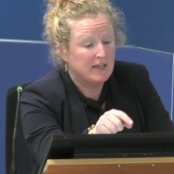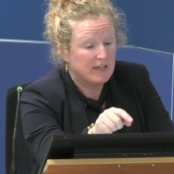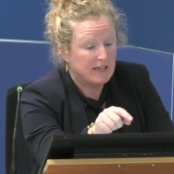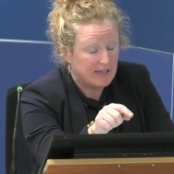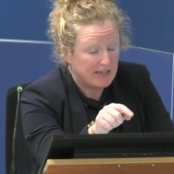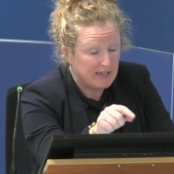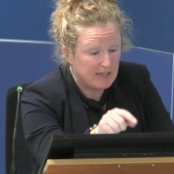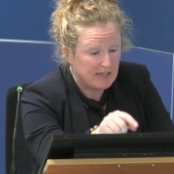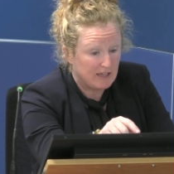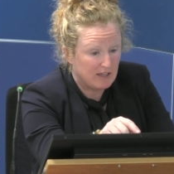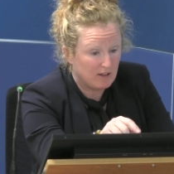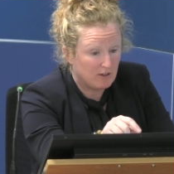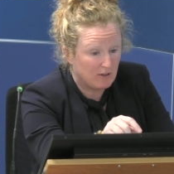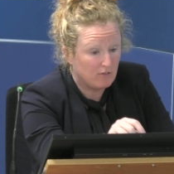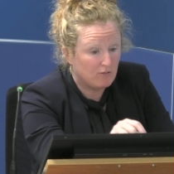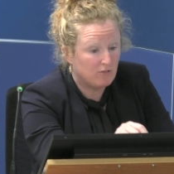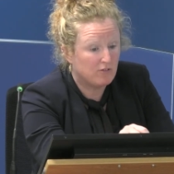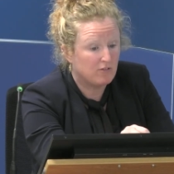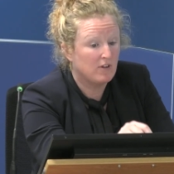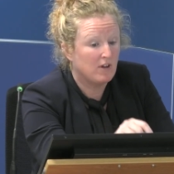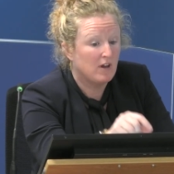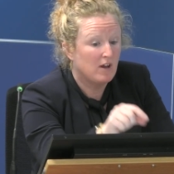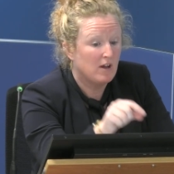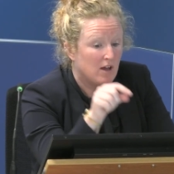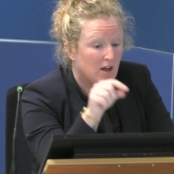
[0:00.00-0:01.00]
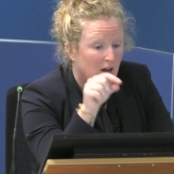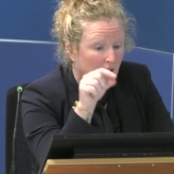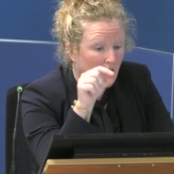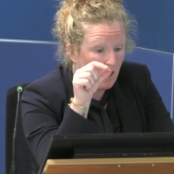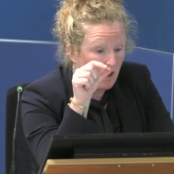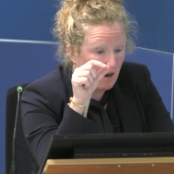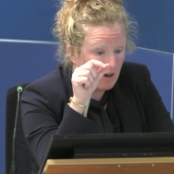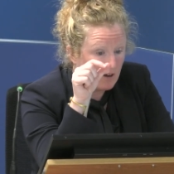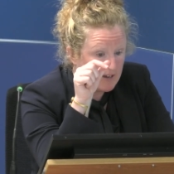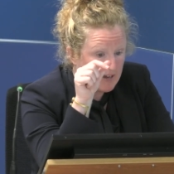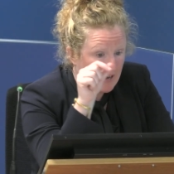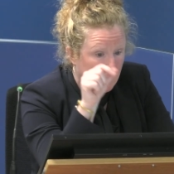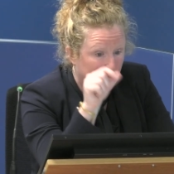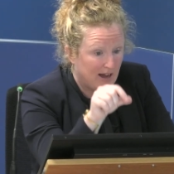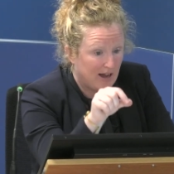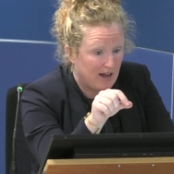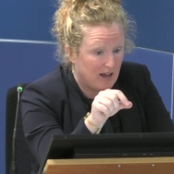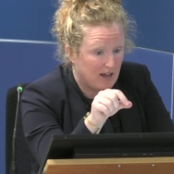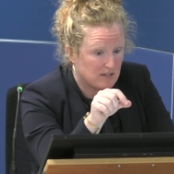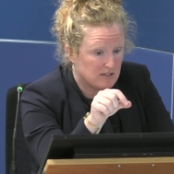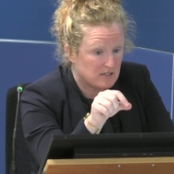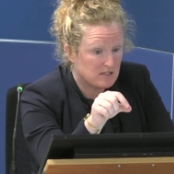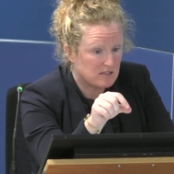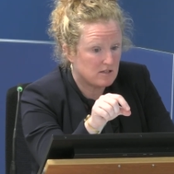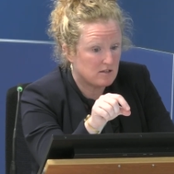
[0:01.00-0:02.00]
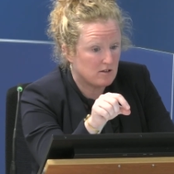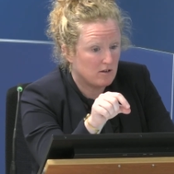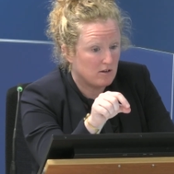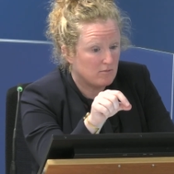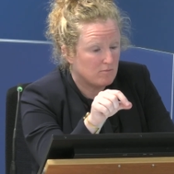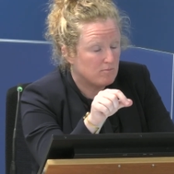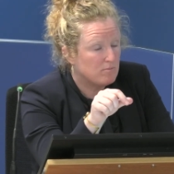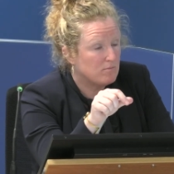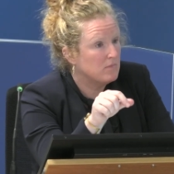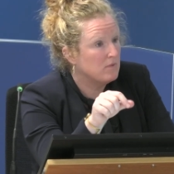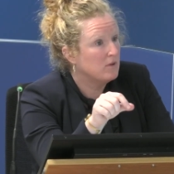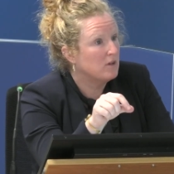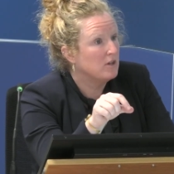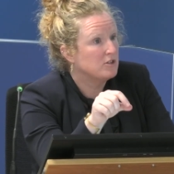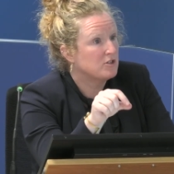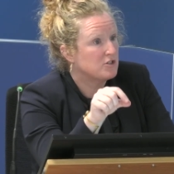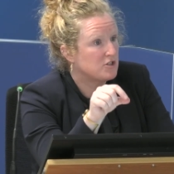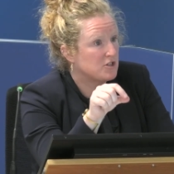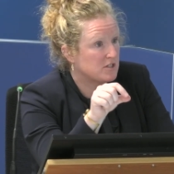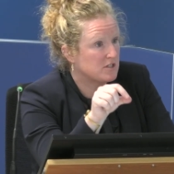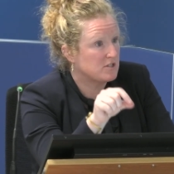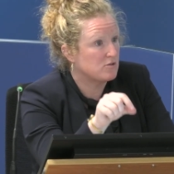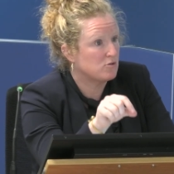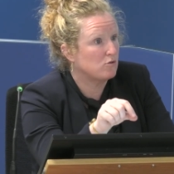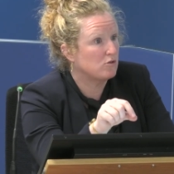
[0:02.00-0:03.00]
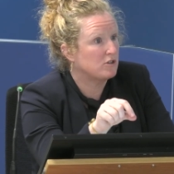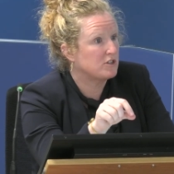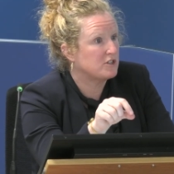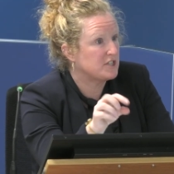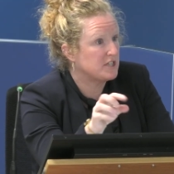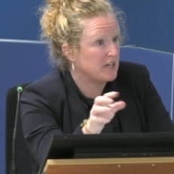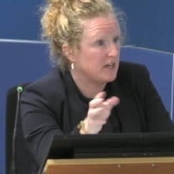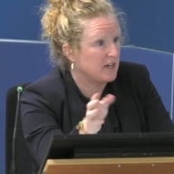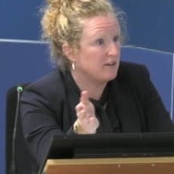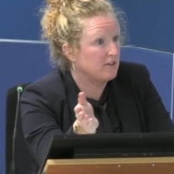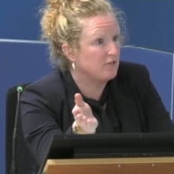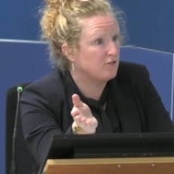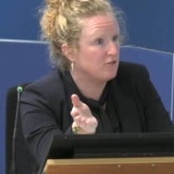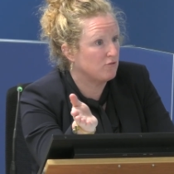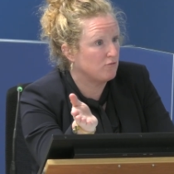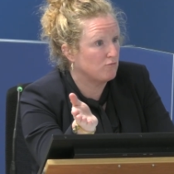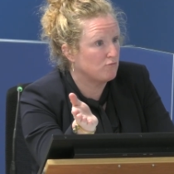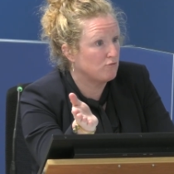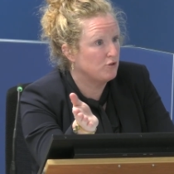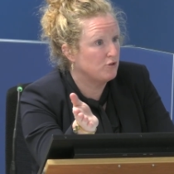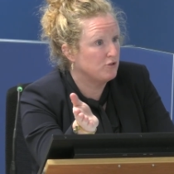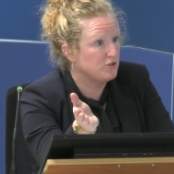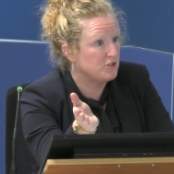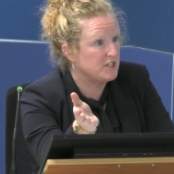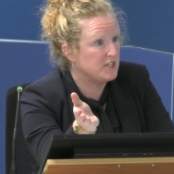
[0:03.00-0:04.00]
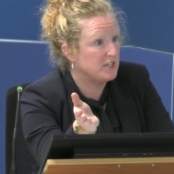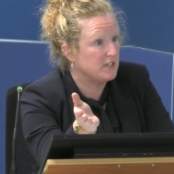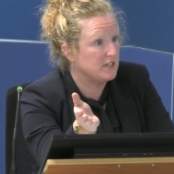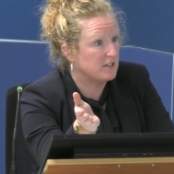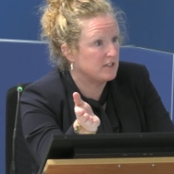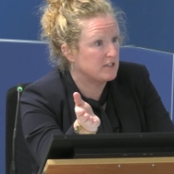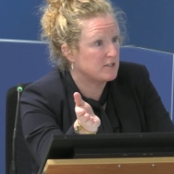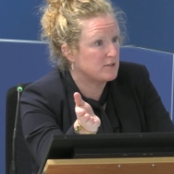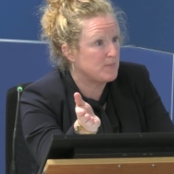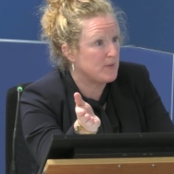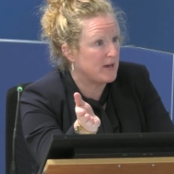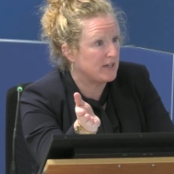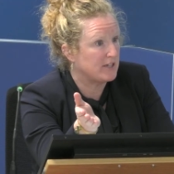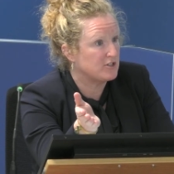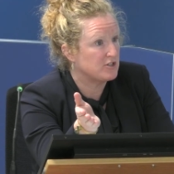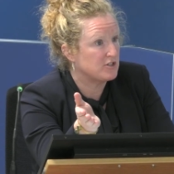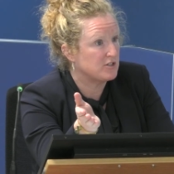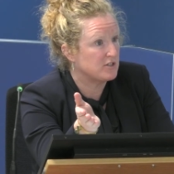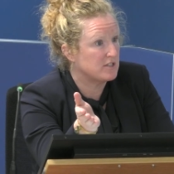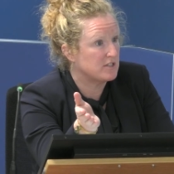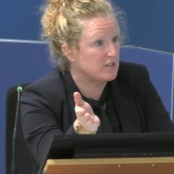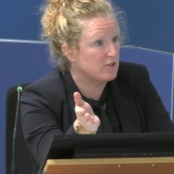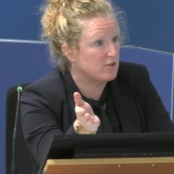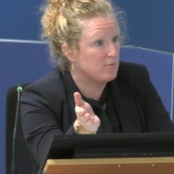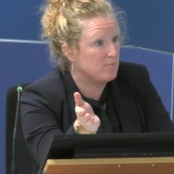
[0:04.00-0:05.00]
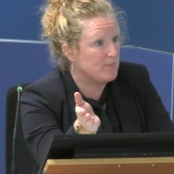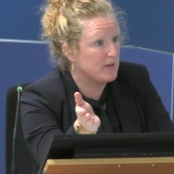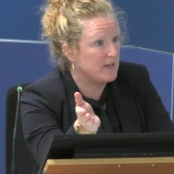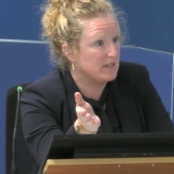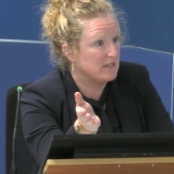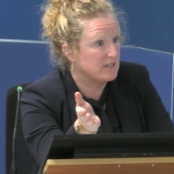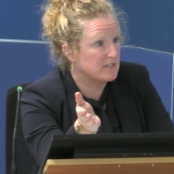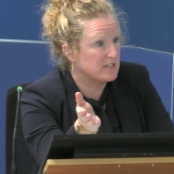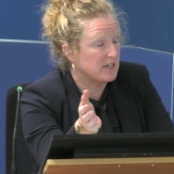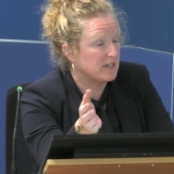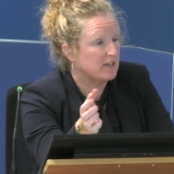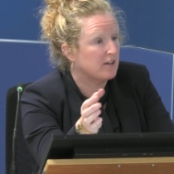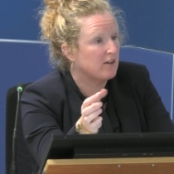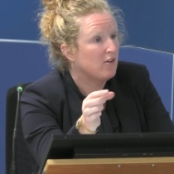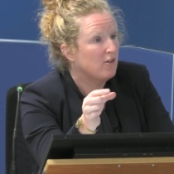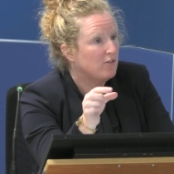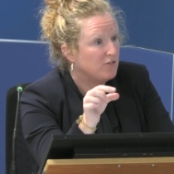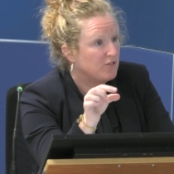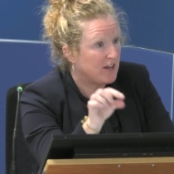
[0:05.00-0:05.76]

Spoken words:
is I asked them to sort out routine inspections in the building.